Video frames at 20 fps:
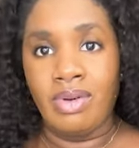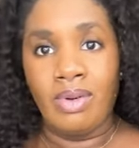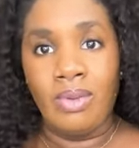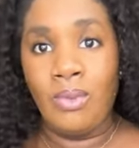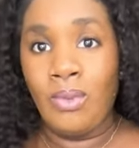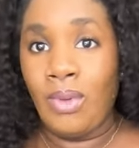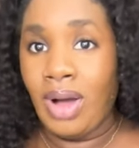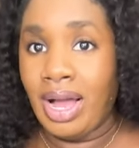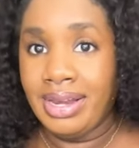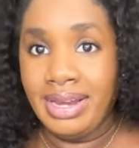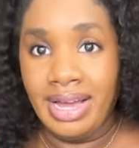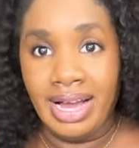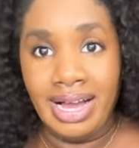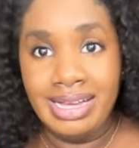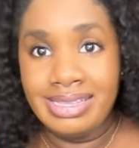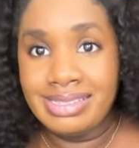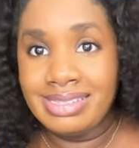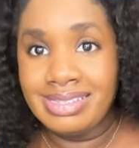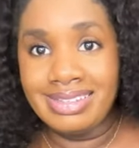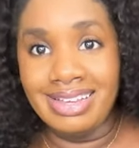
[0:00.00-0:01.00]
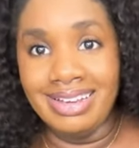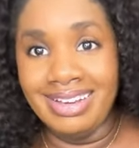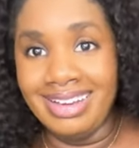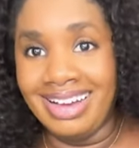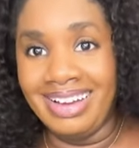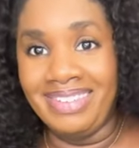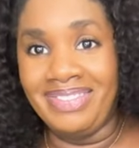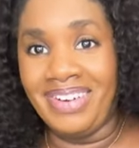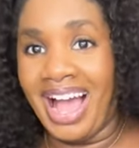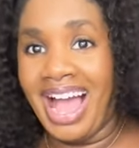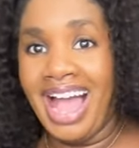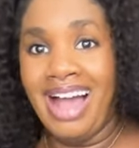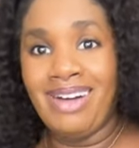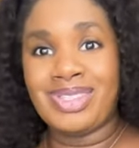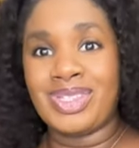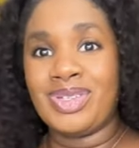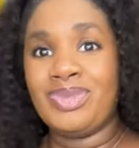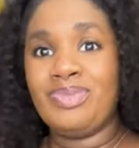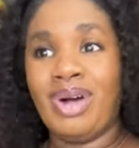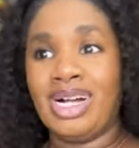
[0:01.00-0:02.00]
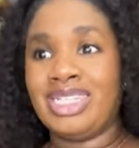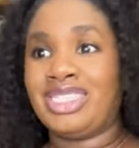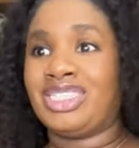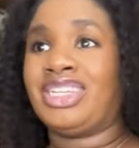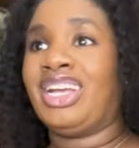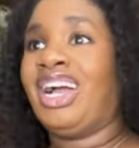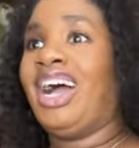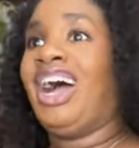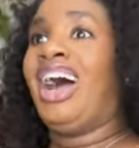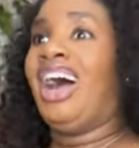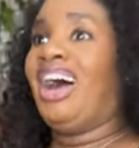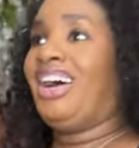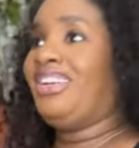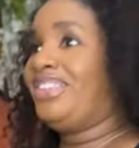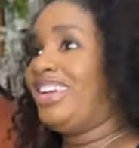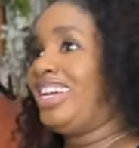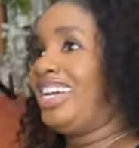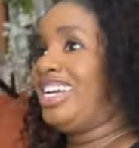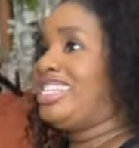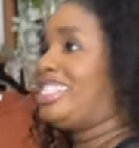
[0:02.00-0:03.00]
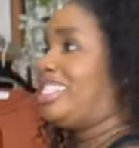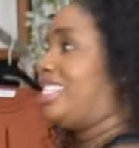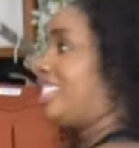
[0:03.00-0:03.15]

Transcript: why not? If I have too much of it, it's